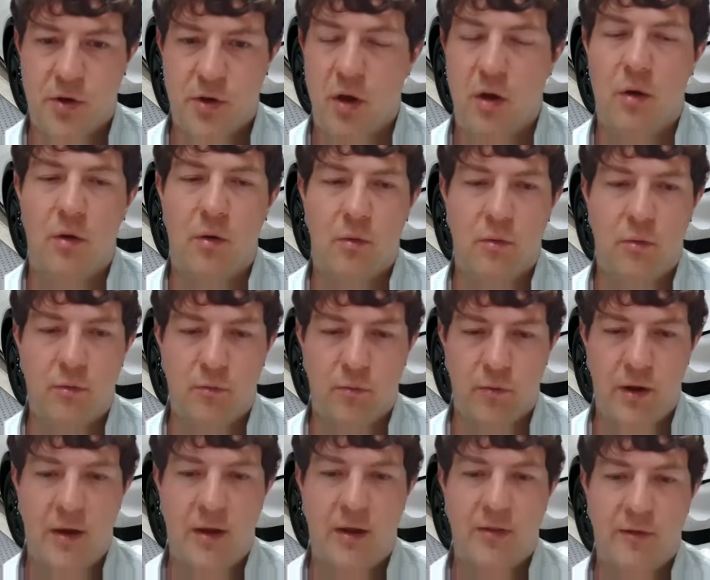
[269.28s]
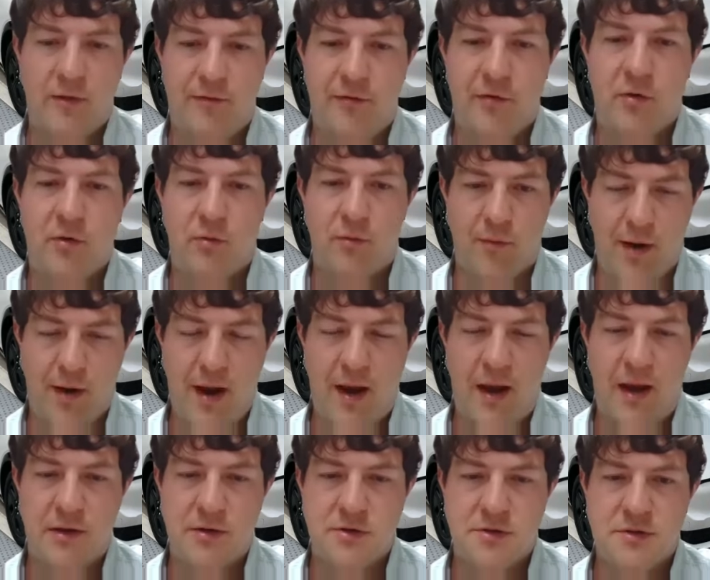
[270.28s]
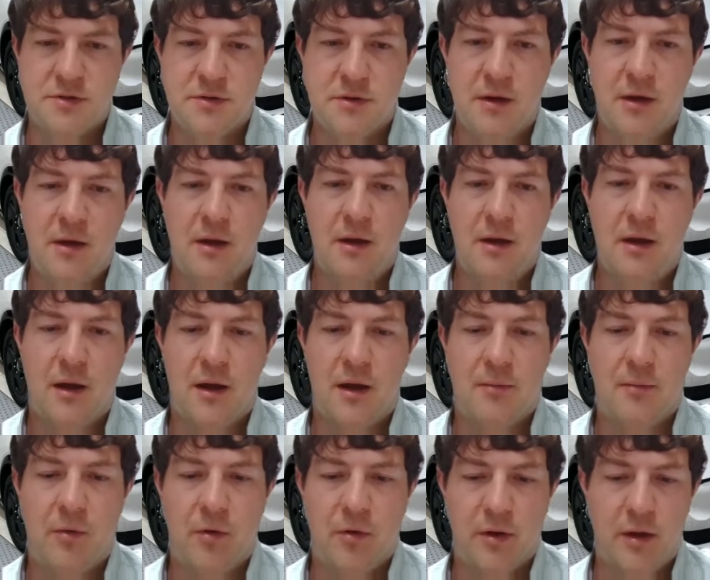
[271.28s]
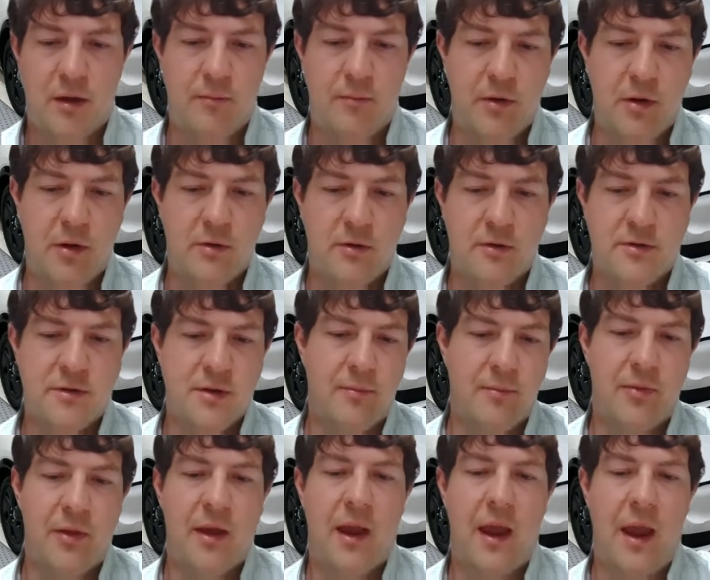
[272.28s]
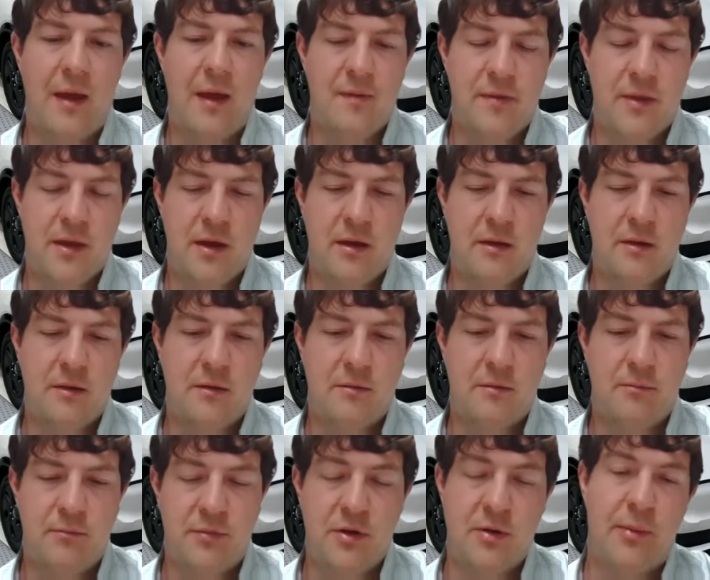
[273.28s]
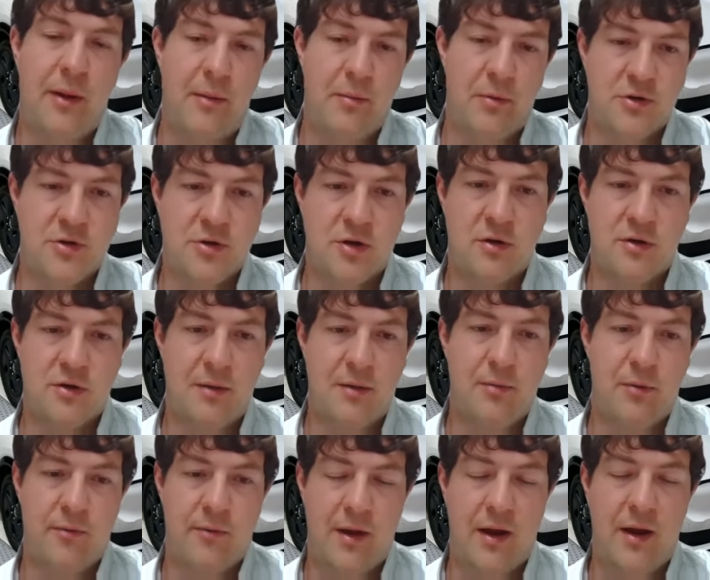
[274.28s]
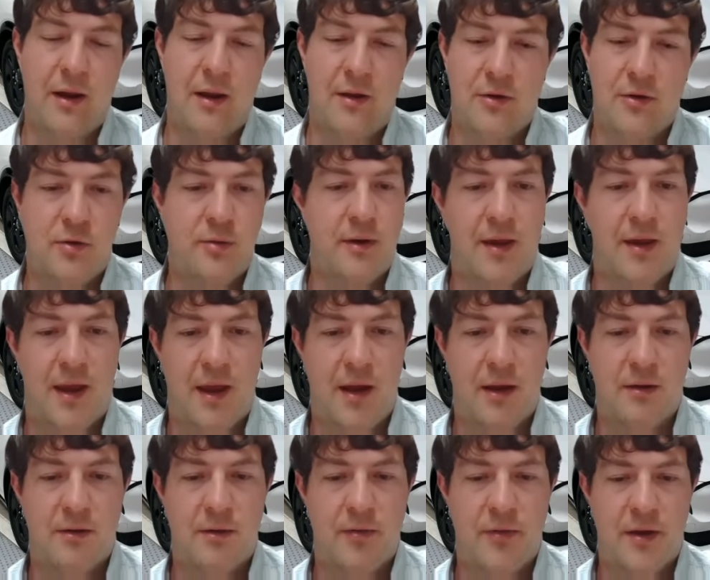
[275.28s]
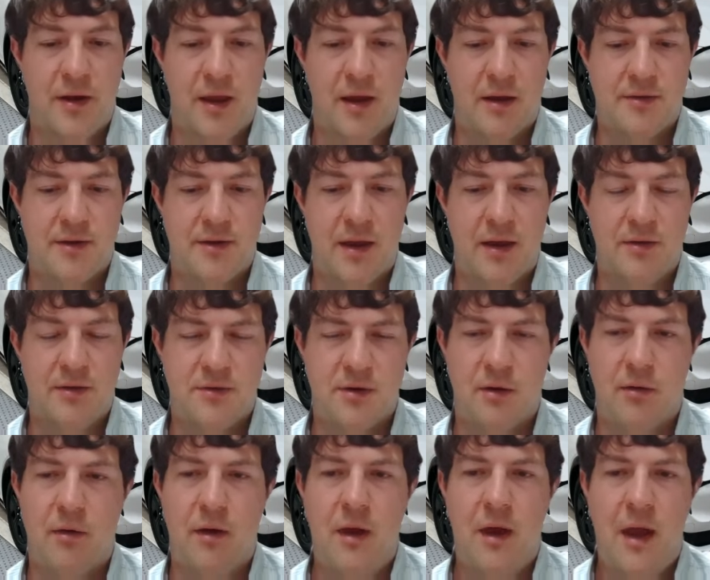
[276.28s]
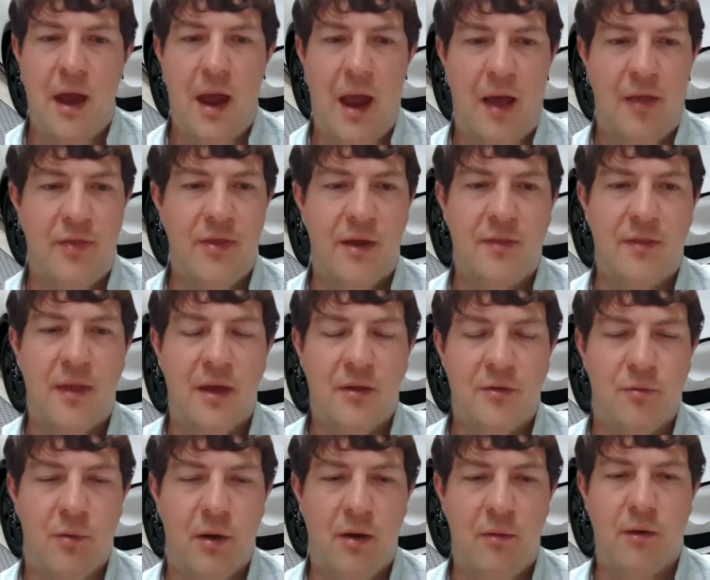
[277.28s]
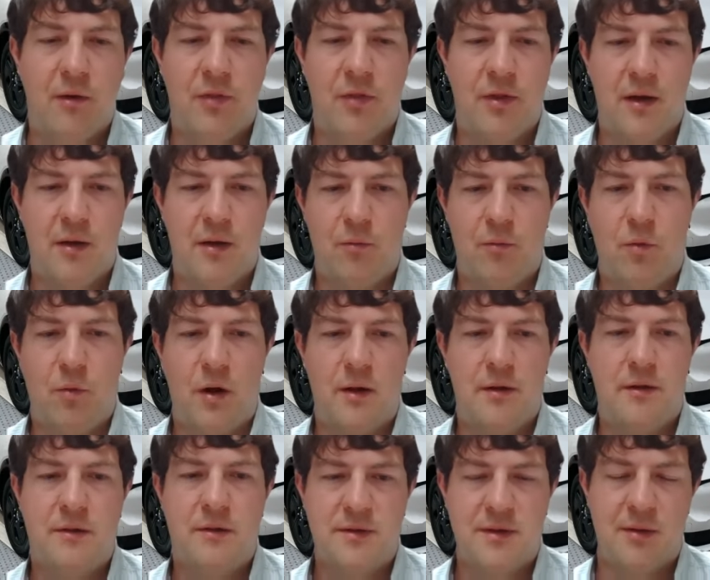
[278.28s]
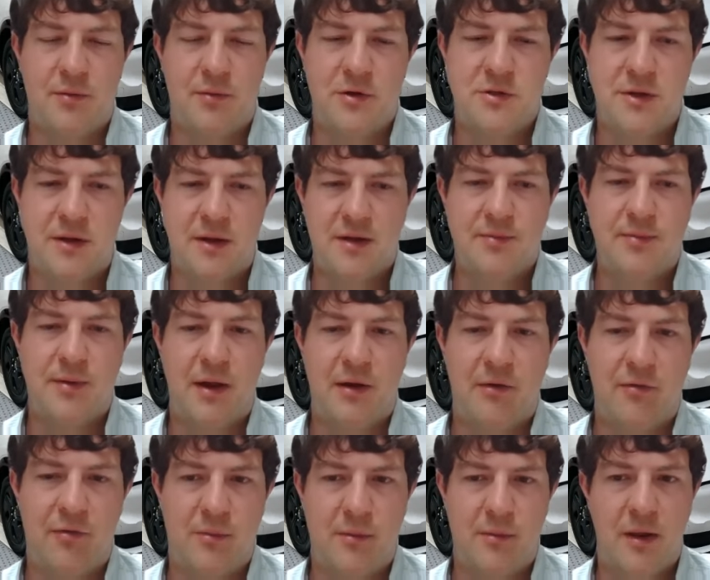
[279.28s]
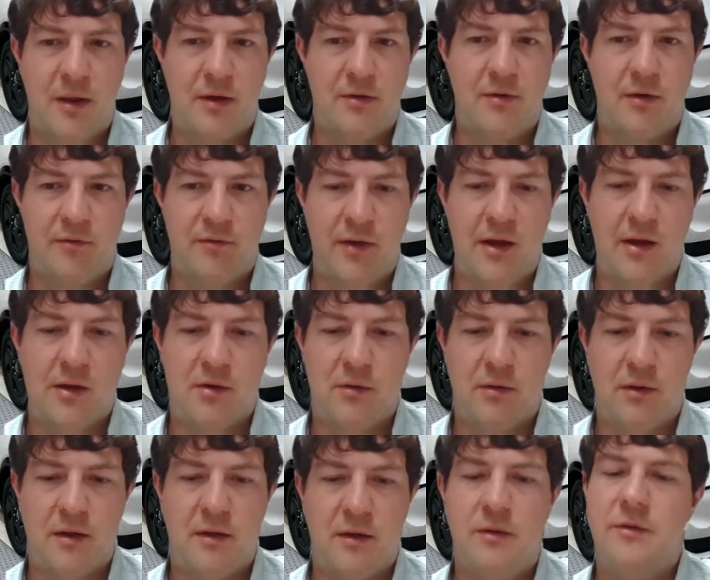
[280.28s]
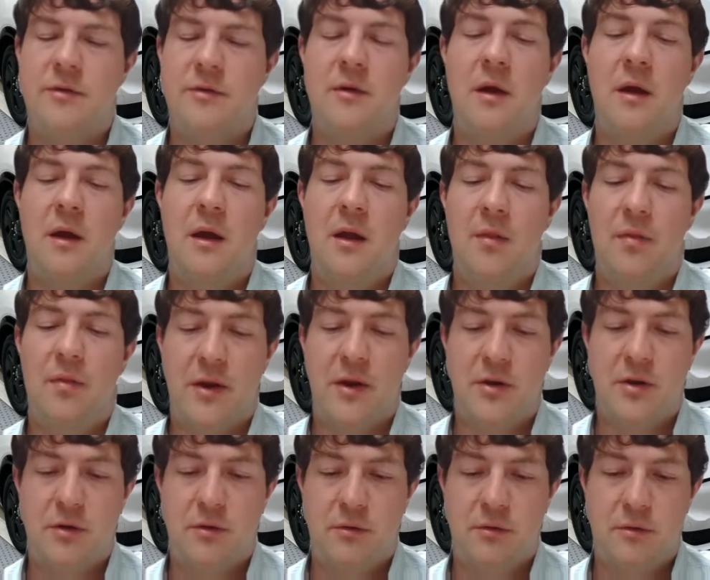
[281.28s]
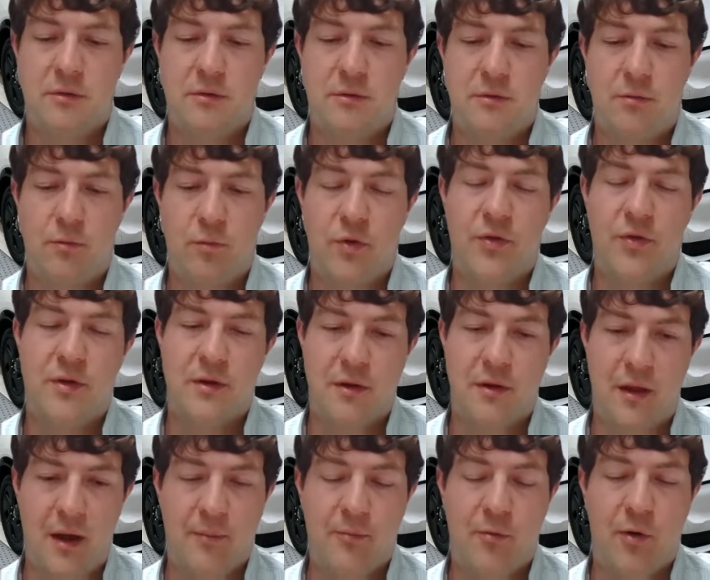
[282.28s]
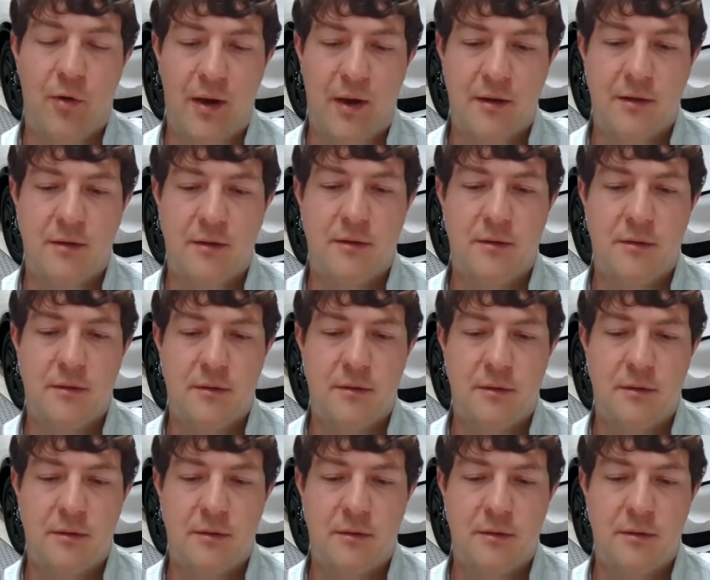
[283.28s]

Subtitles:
go really the full range on a commute or something, and then still be able to charge it up overnight and do it again the next day. So I think that's well within what someone should expect from an electric vehicle, is that with an upgraded